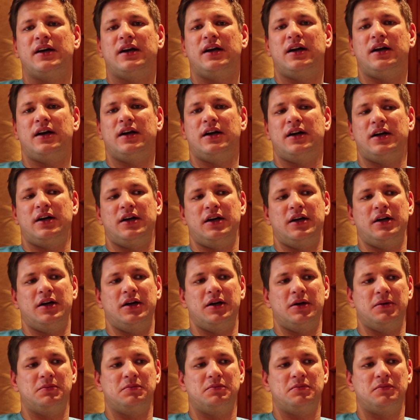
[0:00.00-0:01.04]

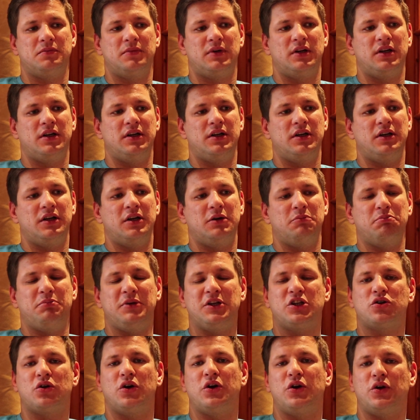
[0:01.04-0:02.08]
on
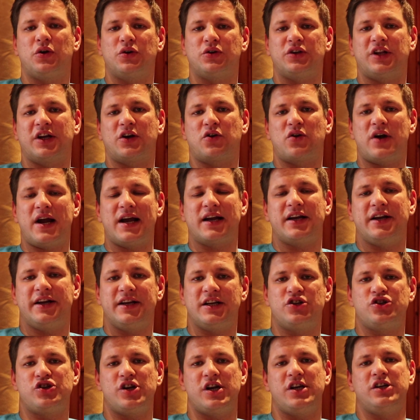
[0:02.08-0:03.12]
the Kraken
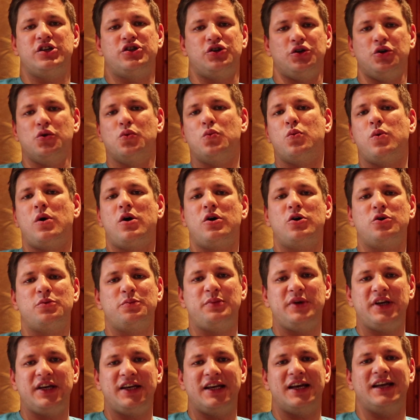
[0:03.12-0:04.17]
exchange, you
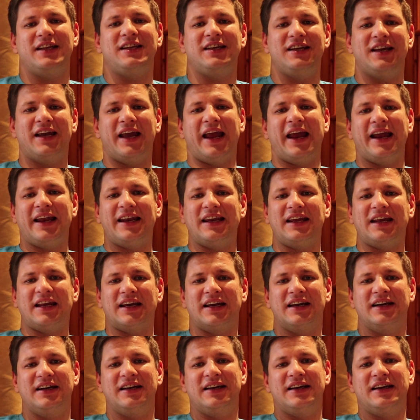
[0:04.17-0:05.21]
won't be getting
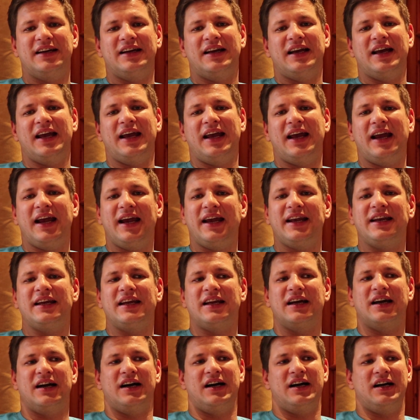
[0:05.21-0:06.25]
any
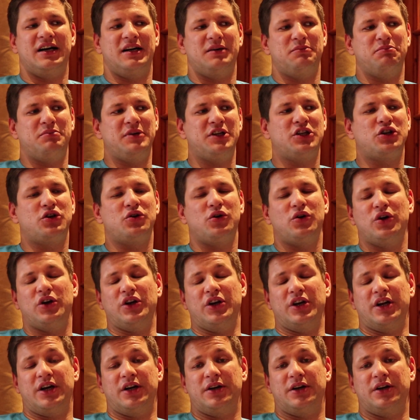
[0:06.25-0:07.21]
Bitcoin